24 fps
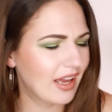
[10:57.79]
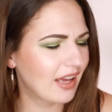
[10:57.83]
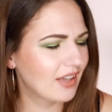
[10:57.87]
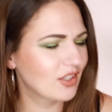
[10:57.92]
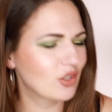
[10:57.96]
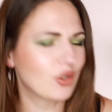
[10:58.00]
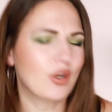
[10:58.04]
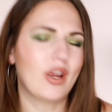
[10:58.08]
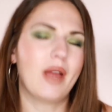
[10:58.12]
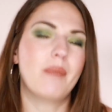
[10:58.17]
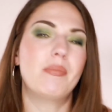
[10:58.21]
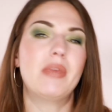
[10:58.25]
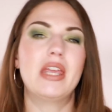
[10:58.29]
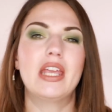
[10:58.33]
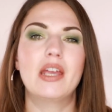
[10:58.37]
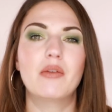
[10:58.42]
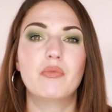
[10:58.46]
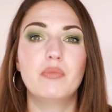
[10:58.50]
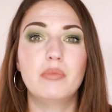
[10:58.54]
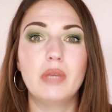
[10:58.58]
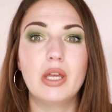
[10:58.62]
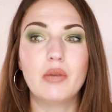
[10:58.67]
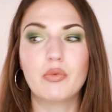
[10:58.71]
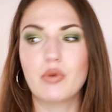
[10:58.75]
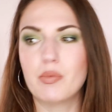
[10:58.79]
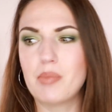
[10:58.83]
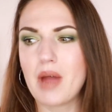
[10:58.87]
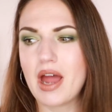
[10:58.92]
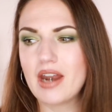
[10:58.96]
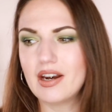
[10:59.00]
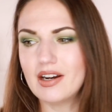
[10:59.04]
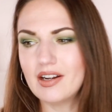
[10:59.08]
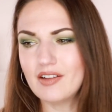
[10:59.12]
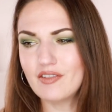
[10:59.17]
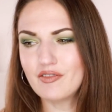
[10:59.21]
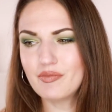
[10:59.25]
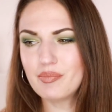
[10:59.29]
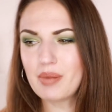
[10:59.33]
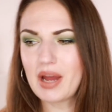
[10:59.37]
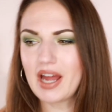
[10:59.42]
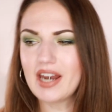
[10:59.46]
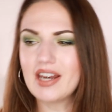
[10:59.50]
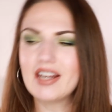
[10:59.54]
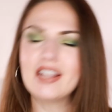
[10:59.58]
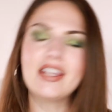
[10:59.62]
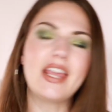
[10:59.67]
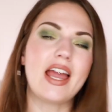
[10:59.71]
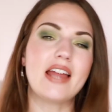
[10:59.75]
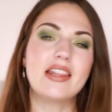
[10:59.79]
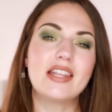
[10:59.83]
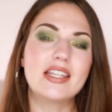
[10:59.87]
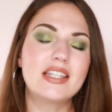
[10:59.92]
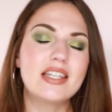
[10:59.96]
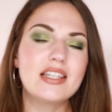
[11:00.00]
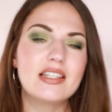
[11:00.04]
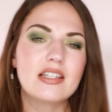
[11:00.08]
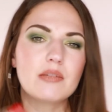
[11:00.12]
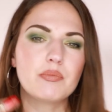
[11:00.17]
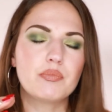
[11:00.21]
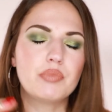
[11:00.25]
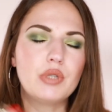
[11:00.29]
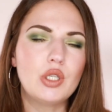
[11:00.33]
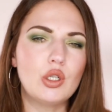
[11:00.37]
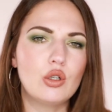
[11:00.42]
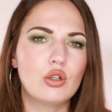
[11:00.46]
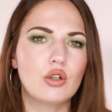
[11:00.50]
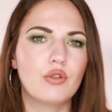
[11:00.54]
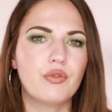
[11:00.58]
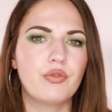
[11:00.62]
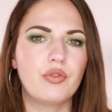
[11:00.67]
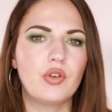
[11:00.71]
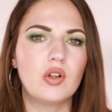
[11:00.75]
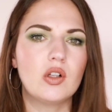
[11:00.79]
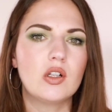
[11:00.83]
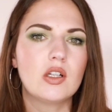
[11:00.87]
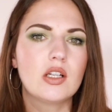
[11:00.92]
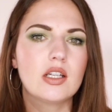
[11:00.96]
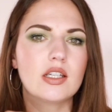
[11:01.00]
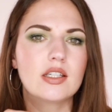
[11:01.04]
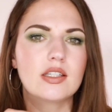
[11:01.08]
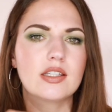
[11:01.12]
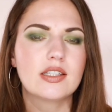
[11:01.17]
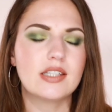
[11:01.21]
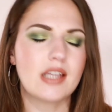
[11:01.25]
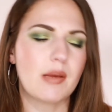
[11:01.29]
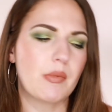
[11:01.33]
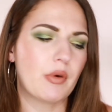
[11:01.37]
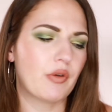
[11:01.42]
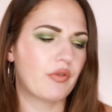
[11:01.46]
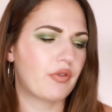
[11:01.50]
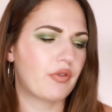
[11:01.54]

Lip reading: Sorry, I'm being a bit repetitive, but yeah, this is a beautiful summer